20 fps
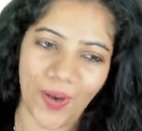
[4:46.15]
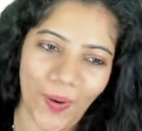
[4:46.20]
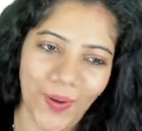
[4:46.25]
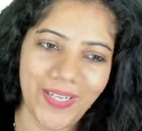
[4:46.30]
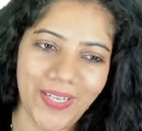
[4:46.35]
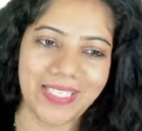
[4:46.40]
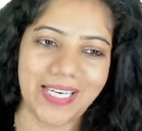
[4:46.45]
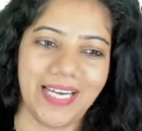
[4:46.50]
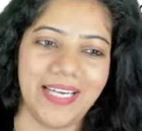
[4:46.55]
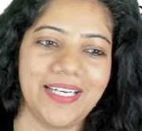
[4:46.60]

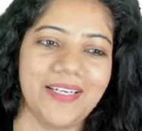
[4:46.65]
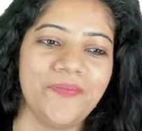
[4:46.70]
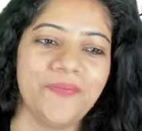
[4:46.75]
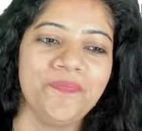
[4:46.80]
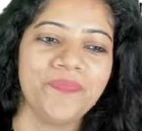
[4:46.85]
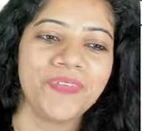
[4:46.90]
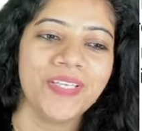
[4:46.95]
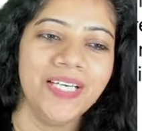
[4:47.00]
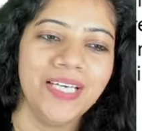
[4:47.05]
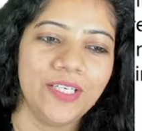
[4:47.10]
All right,
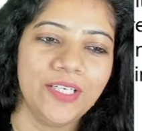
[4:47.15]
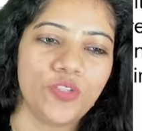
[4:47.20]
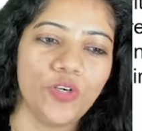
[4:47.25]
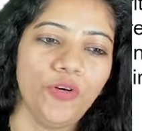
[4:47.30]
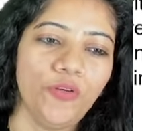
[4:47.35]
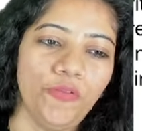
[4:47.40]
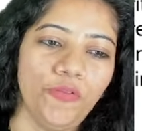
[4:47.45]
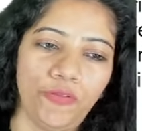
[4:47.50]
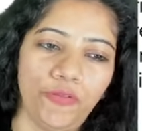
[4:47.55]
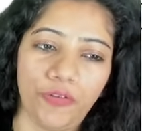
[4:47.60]

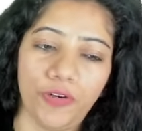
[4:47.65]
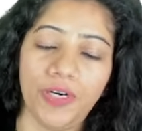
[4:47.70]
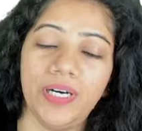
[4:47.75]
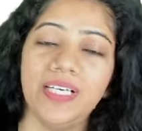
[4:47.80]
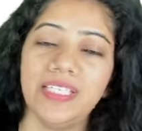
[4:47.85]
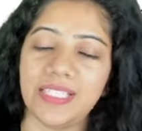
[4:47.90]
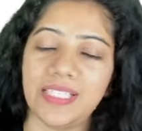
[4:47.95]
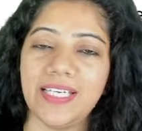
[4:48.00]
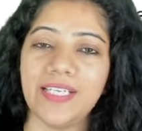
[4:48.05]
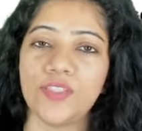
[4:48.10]
so
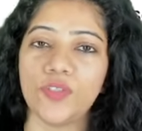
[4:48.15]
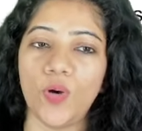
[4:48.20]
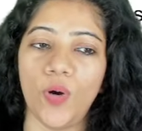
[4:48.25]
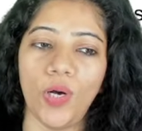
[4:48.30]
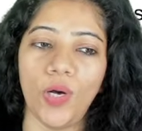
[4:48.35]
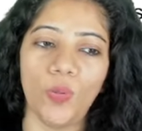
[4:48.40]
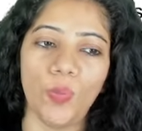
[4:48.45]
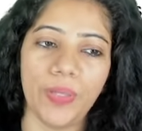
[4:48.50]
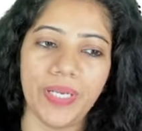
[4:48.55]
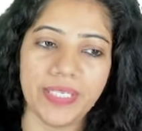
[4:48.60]
first is
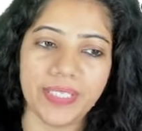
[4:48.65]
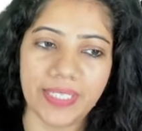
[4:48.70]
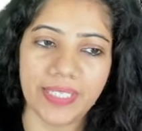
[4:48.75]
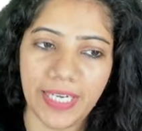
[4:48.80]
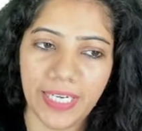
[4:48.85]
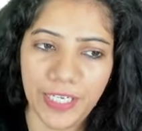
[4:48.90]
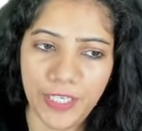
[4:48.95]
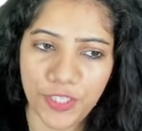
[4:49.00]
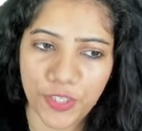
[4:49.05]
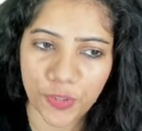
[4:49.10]
always the
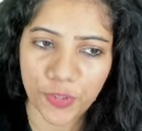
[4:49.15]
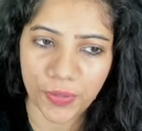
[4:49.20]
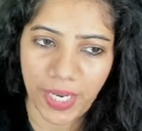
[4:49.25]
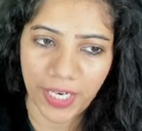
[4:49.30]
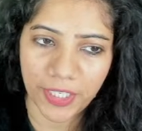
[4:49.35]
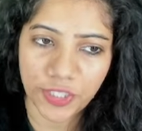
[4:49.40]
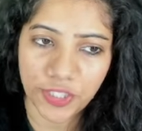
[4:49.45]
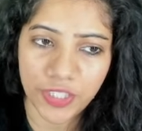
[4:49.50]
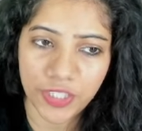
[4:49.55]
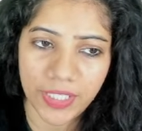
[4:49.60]

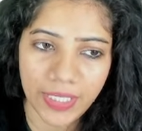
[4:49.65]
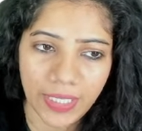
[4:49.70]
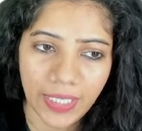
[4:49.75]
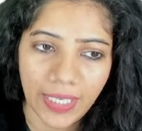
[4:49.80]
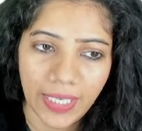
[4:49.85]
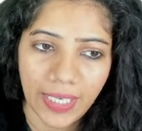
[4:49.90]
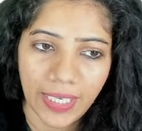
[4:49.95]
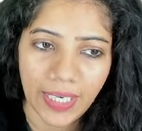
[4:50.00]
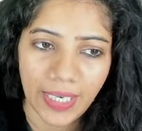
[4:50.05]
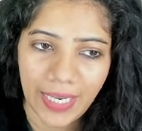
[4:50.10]
introduction.
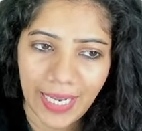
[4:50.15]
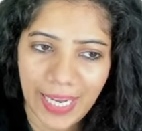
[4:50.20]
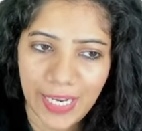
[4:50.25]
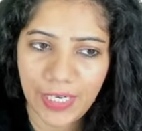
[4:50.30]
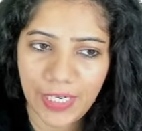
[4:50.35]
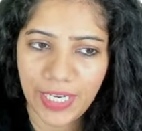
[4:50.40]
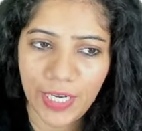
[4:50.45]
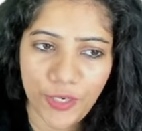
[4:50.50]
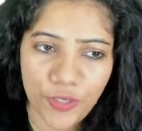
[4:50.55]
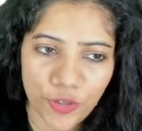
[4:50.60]
In
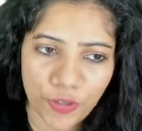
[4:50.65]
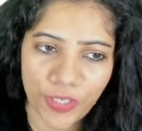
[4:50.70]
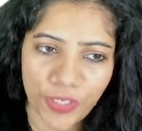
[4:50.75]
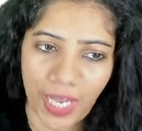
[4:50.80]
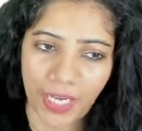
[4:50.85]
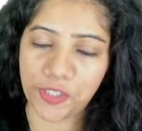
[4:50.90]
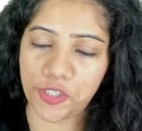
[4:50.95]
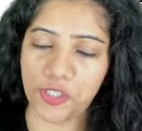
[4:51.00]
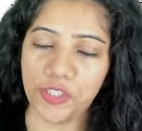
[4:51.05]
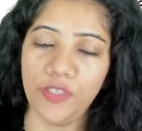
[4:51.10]

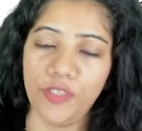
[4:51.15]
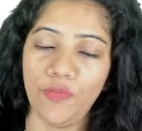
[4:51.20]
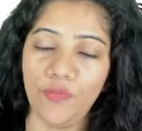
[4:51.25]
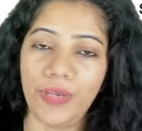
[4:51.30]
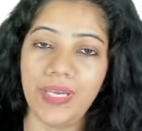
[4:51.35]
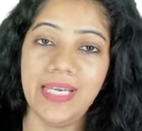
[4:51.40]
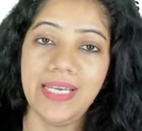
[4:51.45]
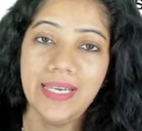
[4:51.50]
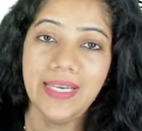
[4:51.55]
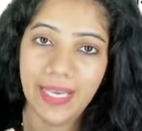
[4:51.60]
introduction,
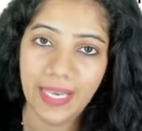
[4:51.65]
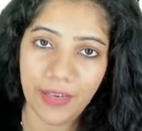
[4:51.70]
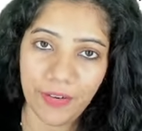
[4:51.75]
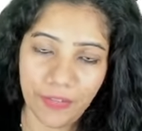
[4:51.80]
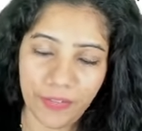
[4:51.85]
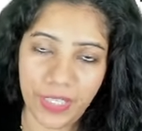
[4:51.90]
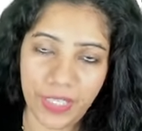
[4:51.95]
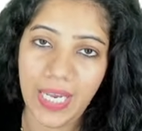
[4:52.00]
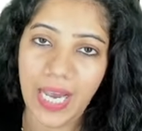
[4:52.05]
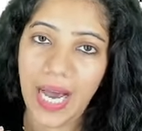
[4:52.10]
we
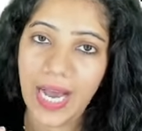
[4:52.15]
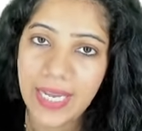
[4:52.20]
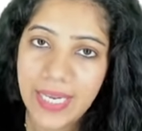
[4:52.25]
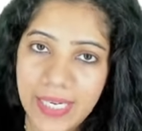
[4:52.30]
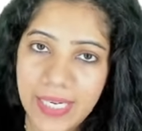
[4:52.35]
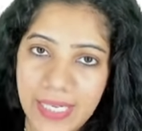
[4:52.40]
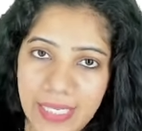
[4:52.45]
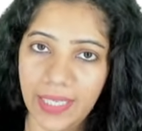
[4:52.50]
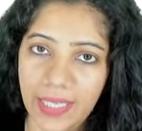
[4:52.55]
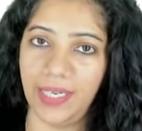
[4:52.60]
give the
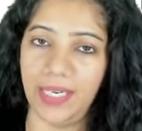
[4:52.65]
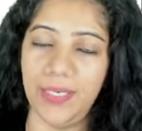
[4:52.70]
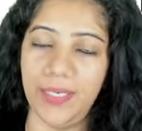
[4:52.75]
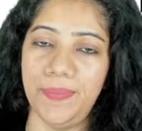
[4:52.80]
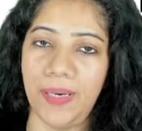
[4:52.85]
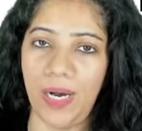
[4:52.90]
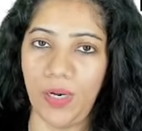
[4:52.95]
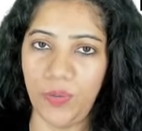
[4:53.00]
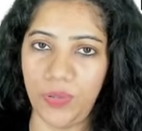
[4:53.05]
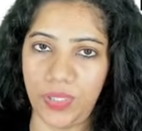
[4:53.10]
idea
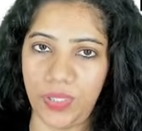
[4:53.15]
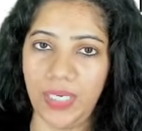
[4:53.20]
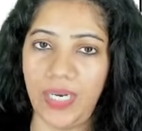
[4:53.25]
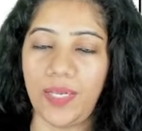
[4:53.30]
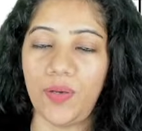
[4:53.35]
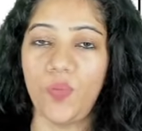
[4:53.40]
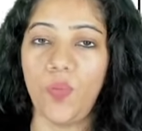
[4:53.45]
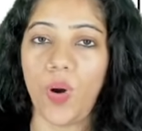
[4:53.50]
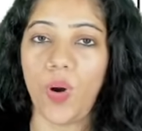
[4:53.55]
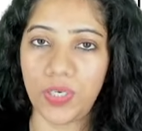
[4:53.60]
about
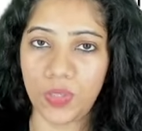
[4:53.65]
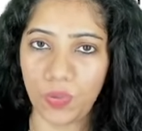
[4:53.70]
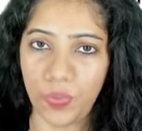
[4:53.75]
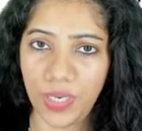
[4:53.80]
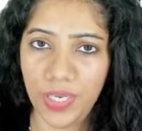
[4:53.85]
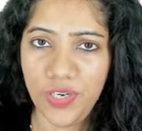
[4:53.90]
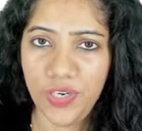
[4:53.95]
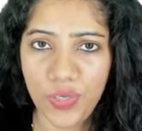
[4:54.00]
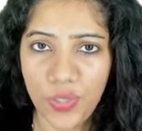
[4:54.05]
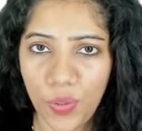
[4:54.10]
like what
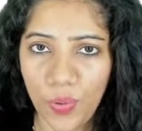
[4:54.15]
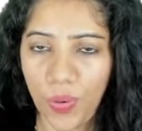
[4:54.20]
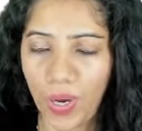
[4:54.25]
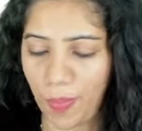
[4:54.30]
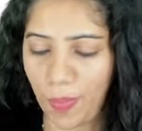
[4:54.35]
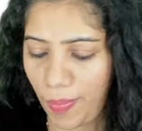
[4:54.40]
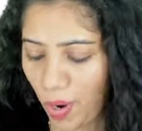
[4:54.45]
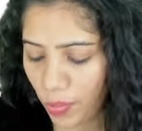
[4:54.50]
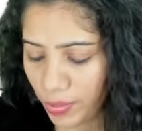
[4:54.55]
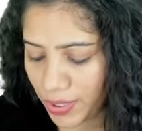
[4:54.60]
we know
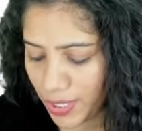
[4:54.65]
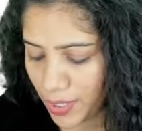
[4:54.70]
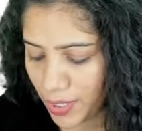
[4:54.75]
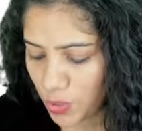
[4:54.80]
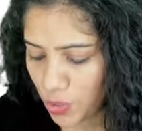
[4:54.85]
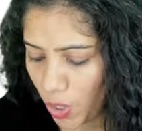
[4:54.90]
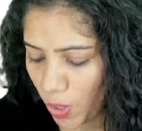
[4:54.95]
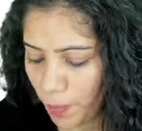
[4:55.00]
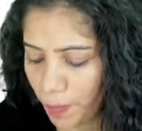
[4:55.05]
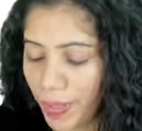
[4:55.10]
about that
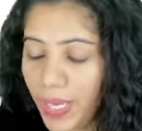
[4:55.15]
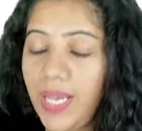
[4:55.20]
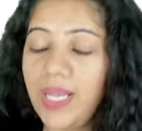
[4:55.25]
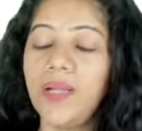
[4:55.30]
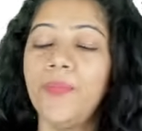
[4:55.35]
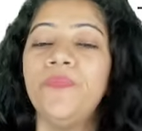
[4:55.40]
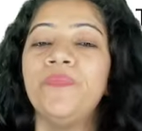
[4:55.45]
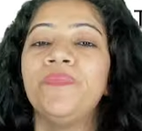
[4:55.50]
topic.